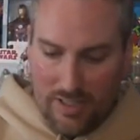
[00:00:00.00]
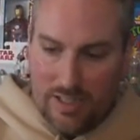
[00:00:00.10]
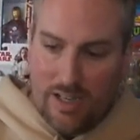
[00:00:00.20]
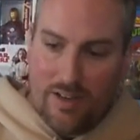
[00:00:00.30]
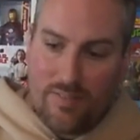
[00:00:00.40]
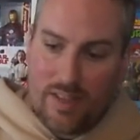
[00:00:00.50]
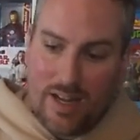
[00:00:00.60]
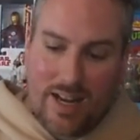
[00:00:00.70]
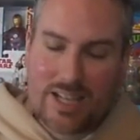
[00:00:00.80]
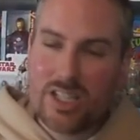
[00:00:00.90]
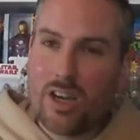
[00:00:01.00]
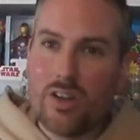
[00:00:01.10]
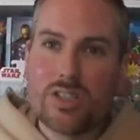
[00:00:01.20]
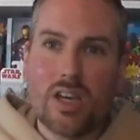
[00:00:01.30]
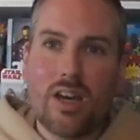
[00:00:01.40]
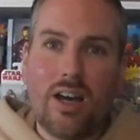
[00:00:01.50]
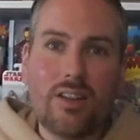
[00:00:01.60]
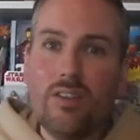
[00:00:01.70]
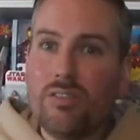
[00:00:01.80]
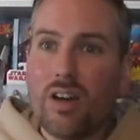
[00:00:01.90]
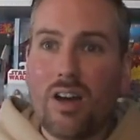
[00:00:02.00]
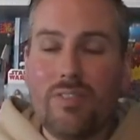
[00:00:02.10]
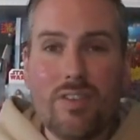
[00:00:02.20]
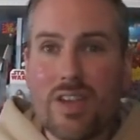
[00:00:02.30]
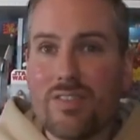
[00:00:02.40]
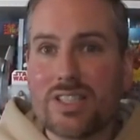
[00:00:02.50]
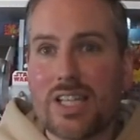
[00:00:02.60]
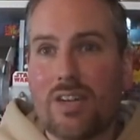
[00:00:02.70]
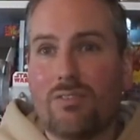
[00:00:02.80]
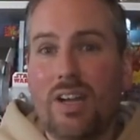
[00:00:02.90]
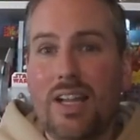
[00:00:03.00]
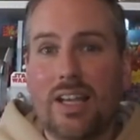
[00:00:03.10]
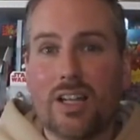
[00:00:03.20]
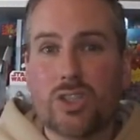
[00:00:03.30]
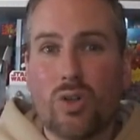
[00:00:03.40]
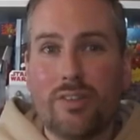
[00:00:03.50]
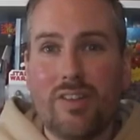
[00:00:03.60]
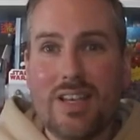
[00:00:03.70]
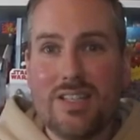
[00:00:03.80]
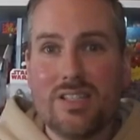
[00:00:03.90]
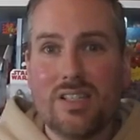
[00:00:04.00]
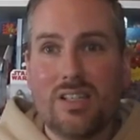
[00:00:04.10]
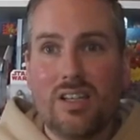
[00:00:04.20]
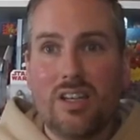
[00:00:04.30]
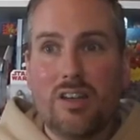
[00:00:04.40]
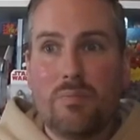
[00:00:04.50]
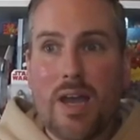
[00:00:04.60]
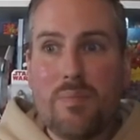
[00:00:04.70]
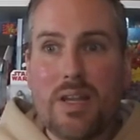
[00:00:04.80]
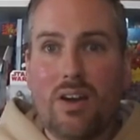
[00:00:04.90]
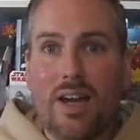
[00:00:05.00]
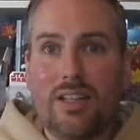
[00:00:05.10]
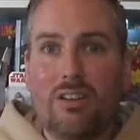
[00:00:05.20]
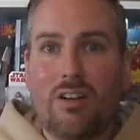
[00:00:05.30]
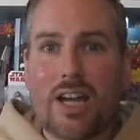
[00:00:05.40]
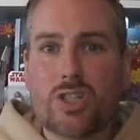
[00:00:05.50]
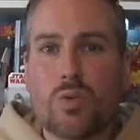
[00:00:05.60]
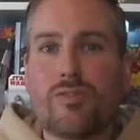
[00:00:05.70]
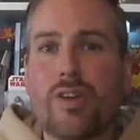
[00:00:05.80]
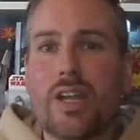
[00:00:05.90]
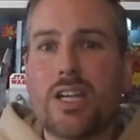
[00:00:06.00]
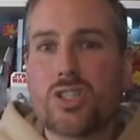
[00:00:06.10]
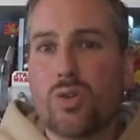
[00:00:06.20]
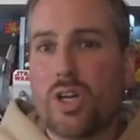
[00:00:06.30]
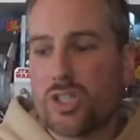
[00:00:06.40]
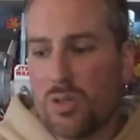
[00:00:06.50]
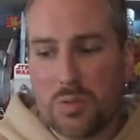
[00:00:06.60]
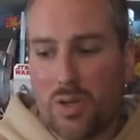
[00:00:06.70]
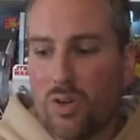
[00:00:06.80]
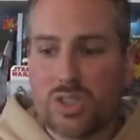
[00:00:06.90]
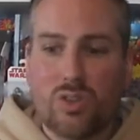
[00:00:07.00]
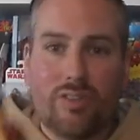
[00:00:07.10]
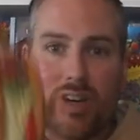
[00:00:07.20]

Unless you go to, I've never even seen them really at toy fairs. Maybe like your actual vintage toy shops, but not at toy